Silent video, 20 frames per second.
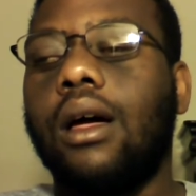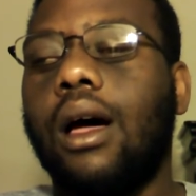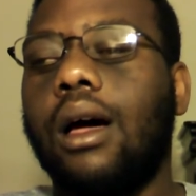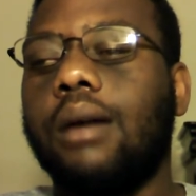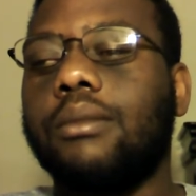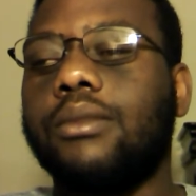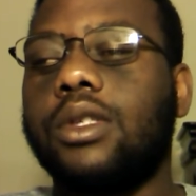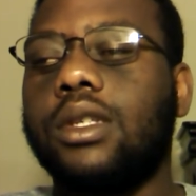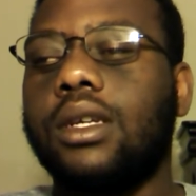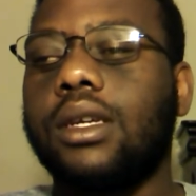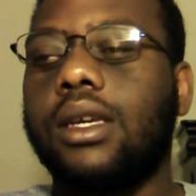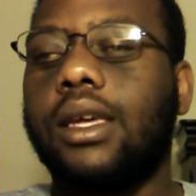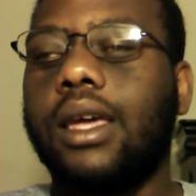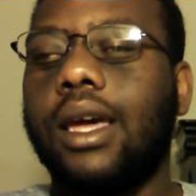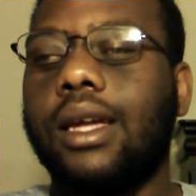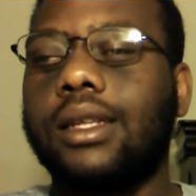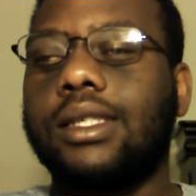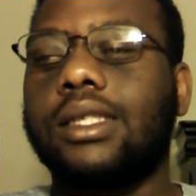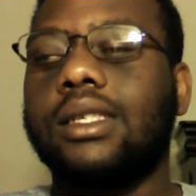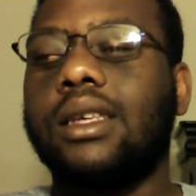um, to
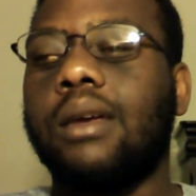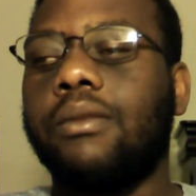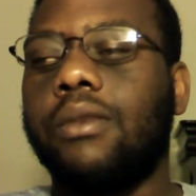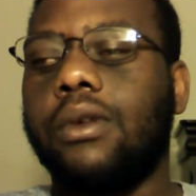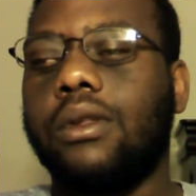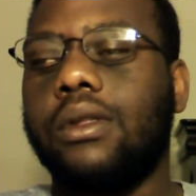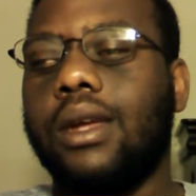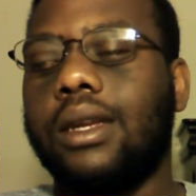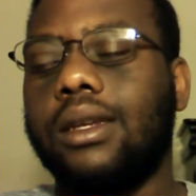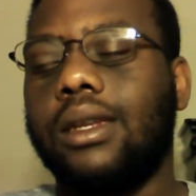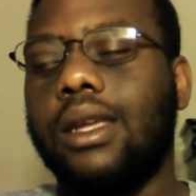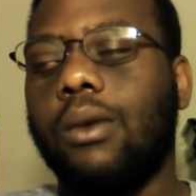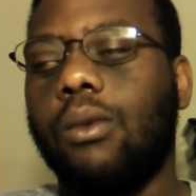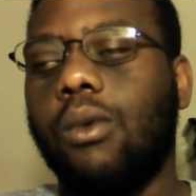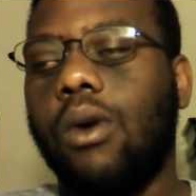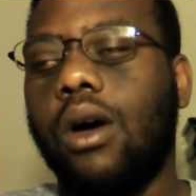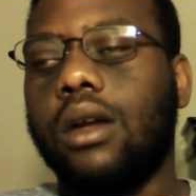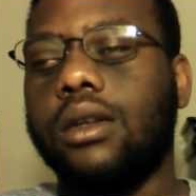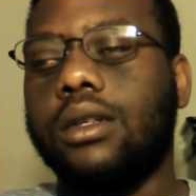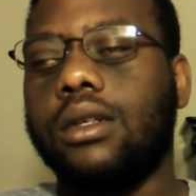get something that they
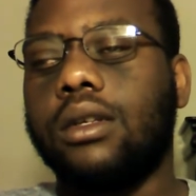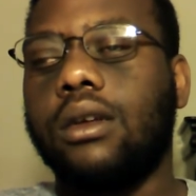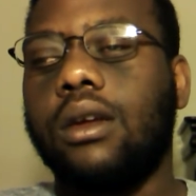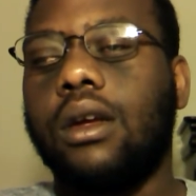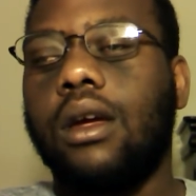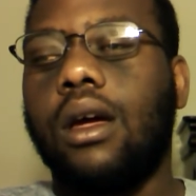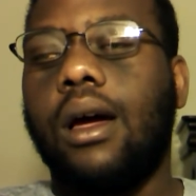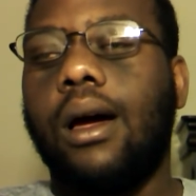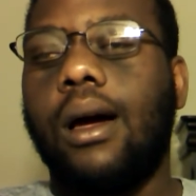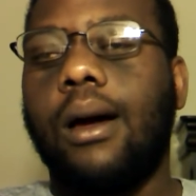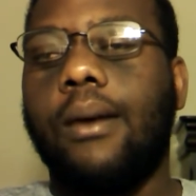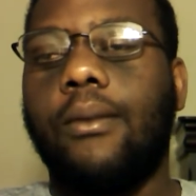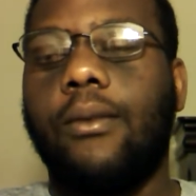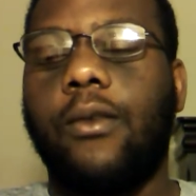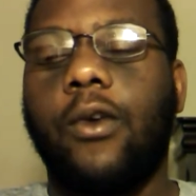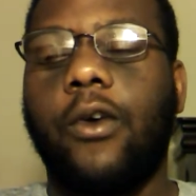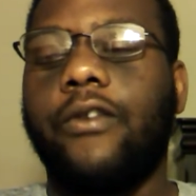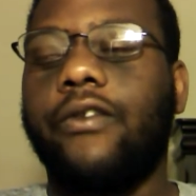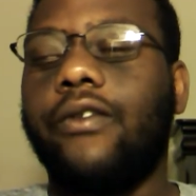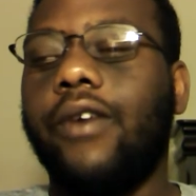want.
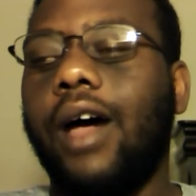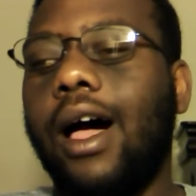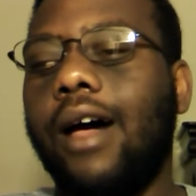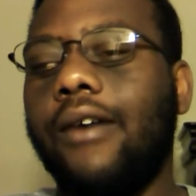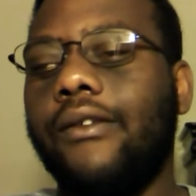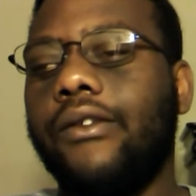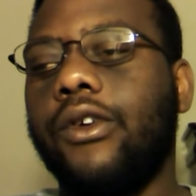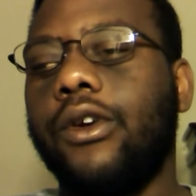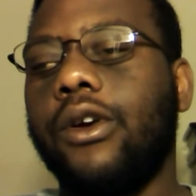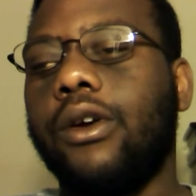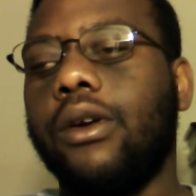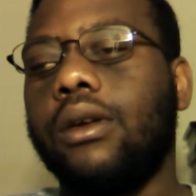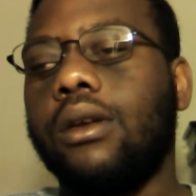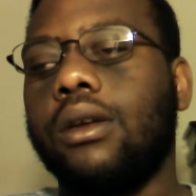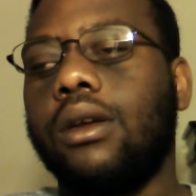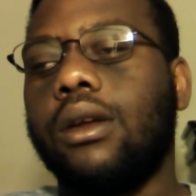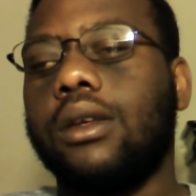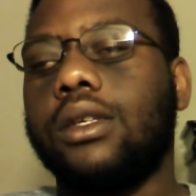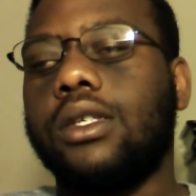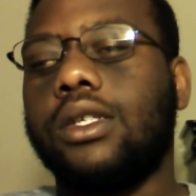Um, her father
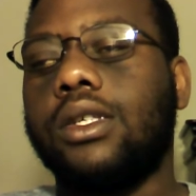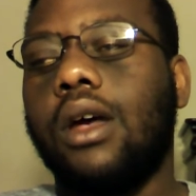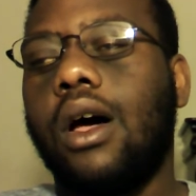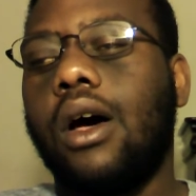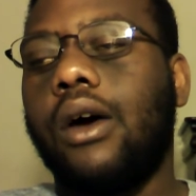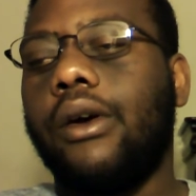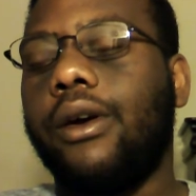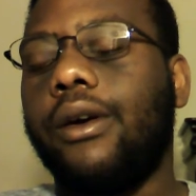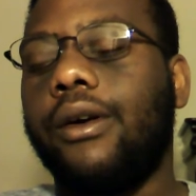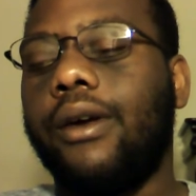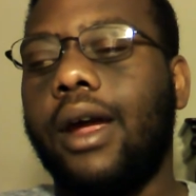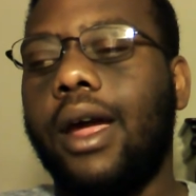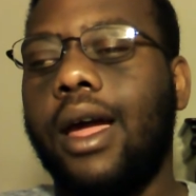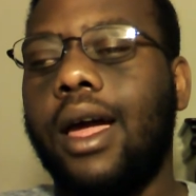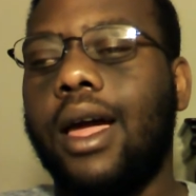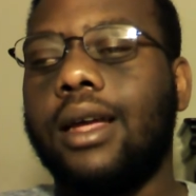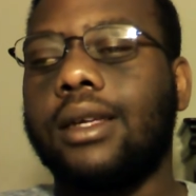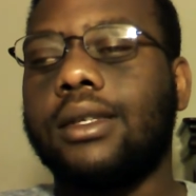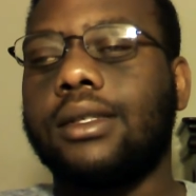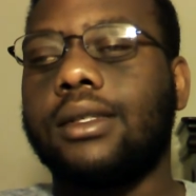saw her
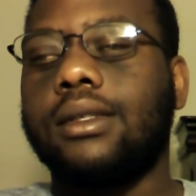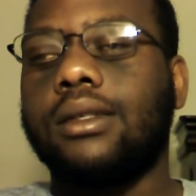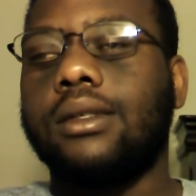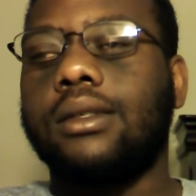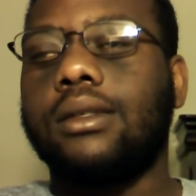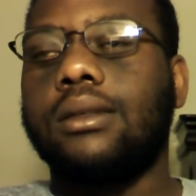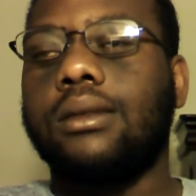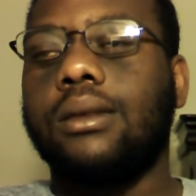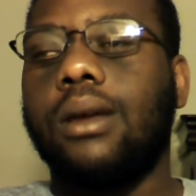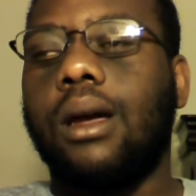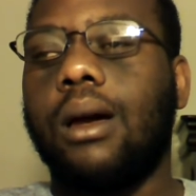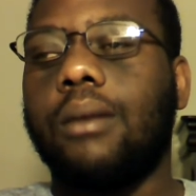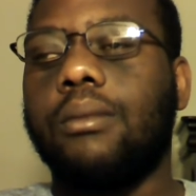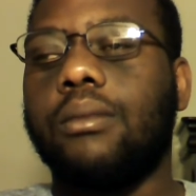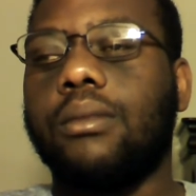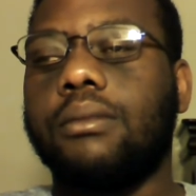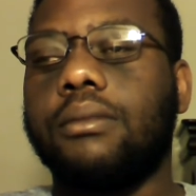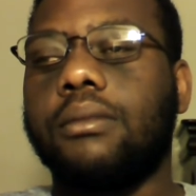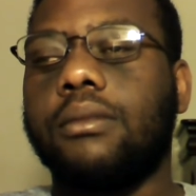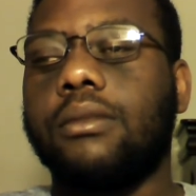as
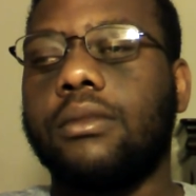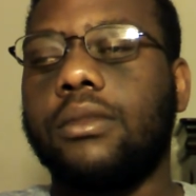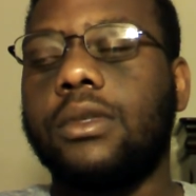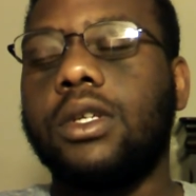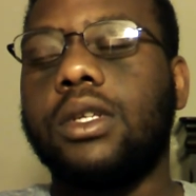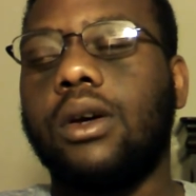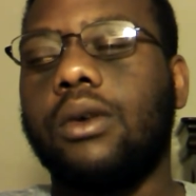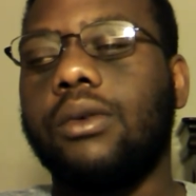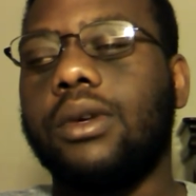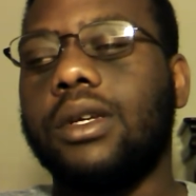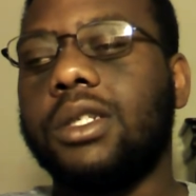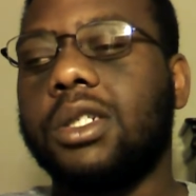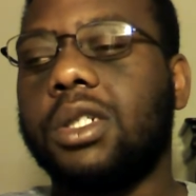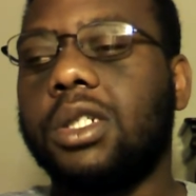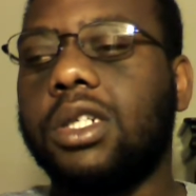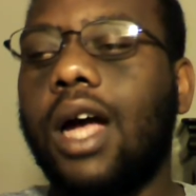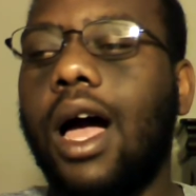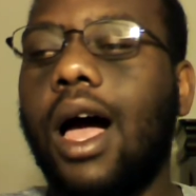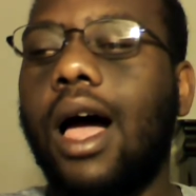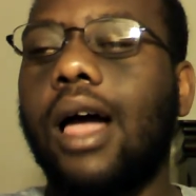um, you know his
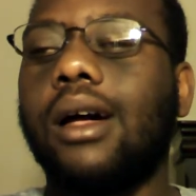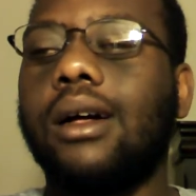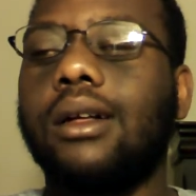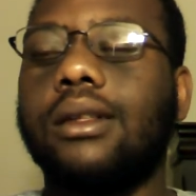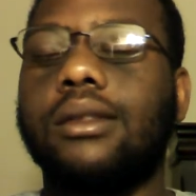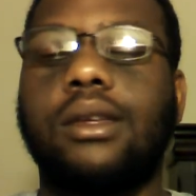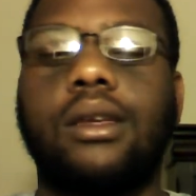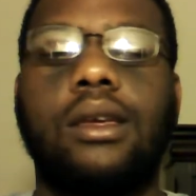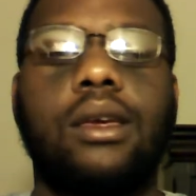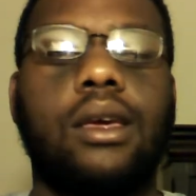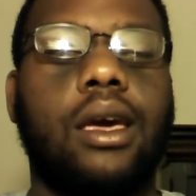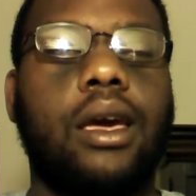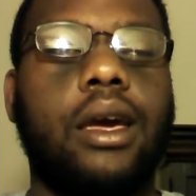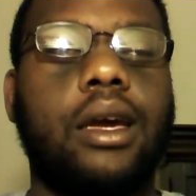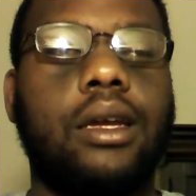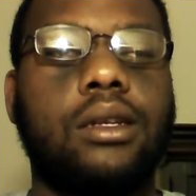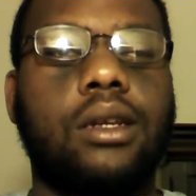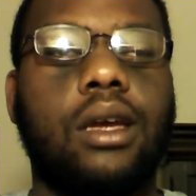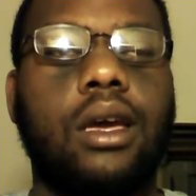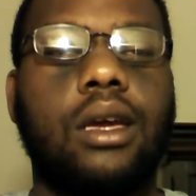child,
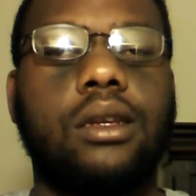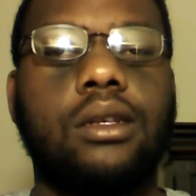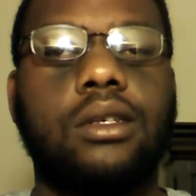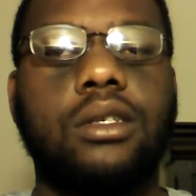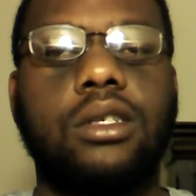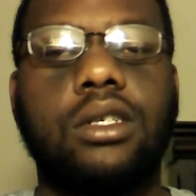and and